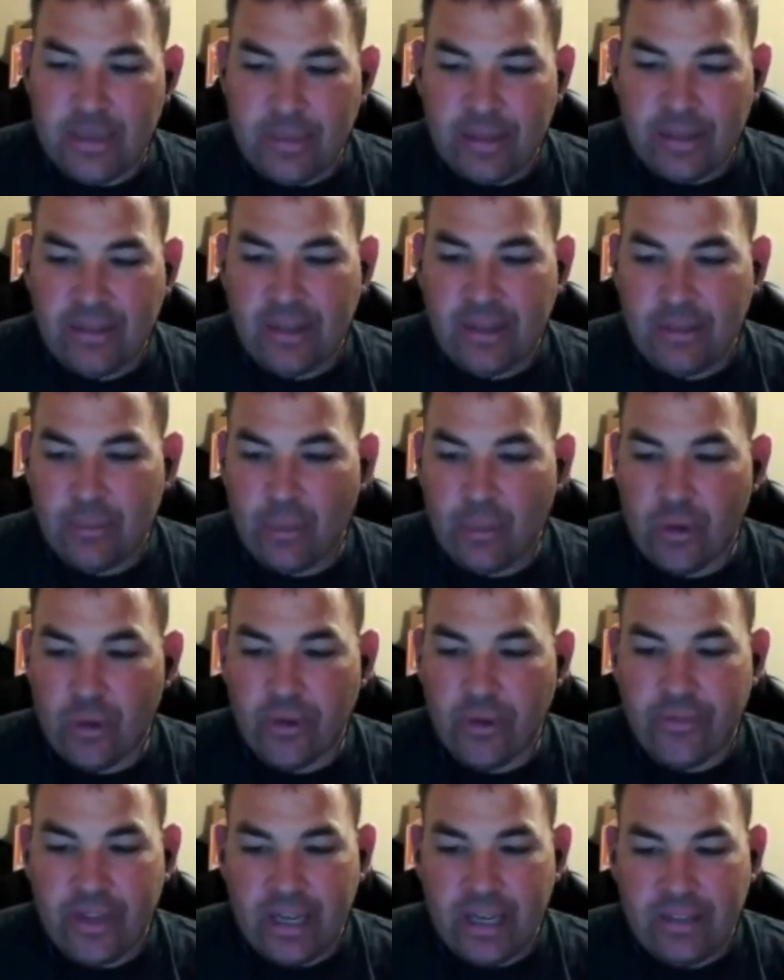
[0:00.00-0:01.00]
I think more
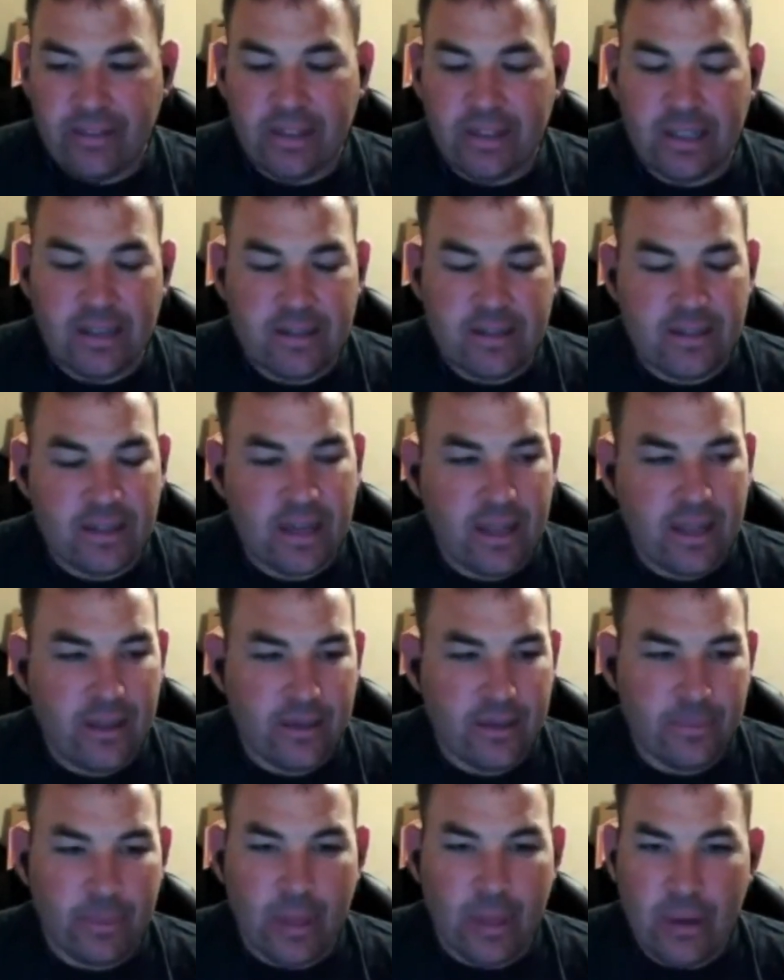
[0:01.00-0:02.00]
of anything, it's another
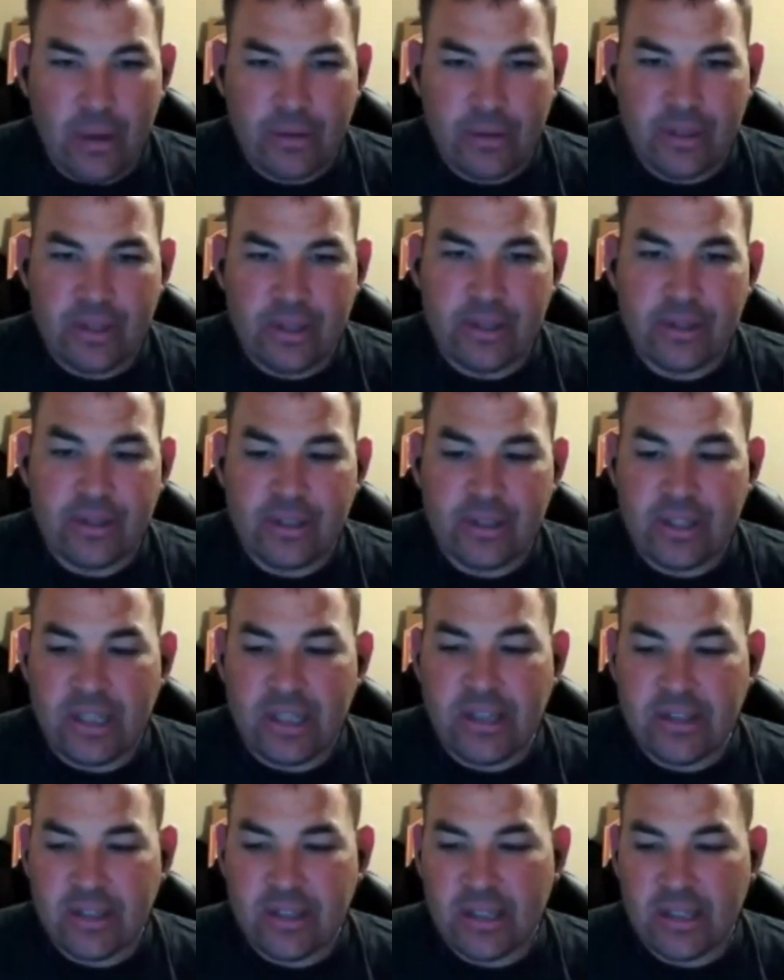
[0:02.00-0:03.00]
blow to their
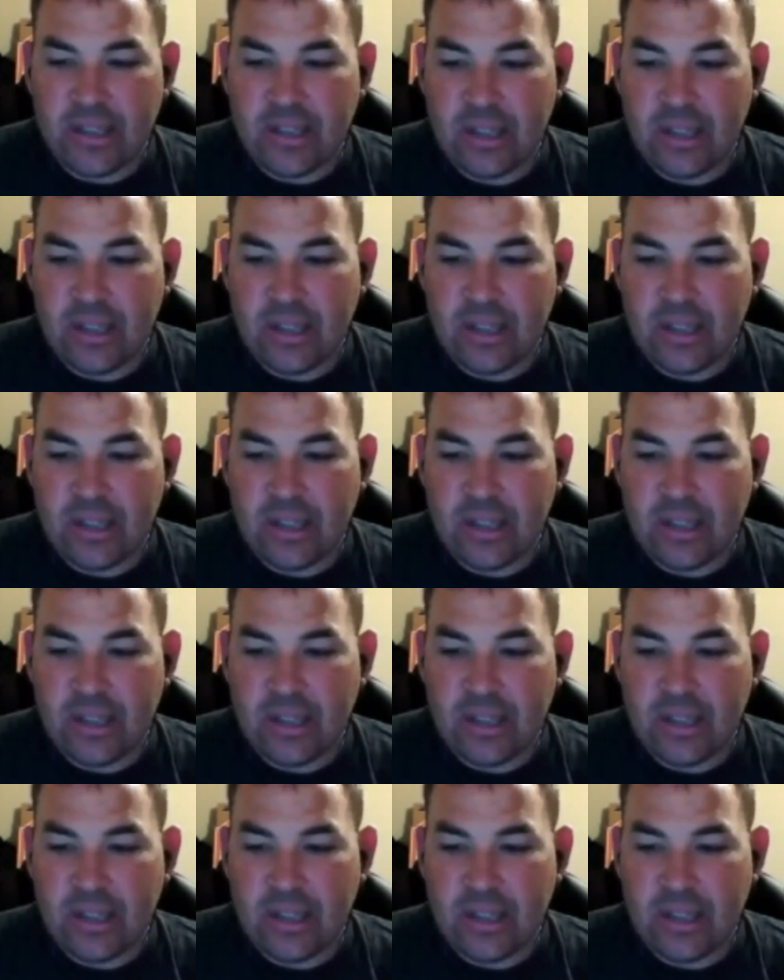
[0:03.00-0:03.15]
season.